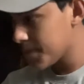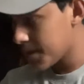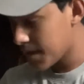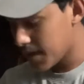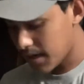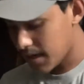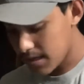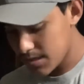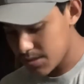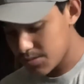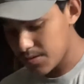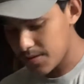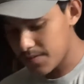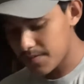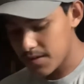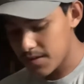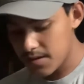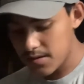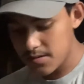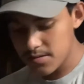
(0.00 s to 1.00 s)
I got two of
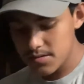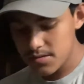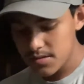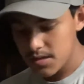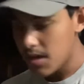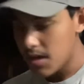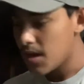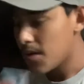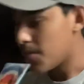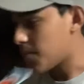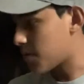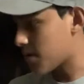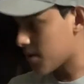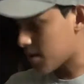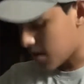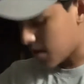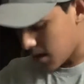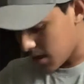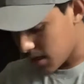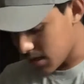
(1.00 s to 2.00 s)
those. More
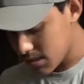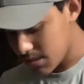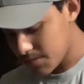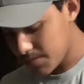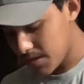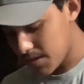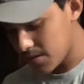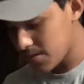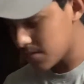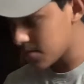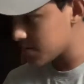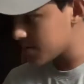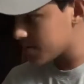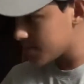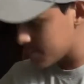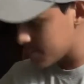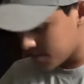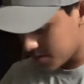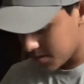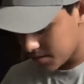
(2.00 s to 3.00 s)

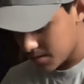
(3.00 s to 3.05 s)
cosmos.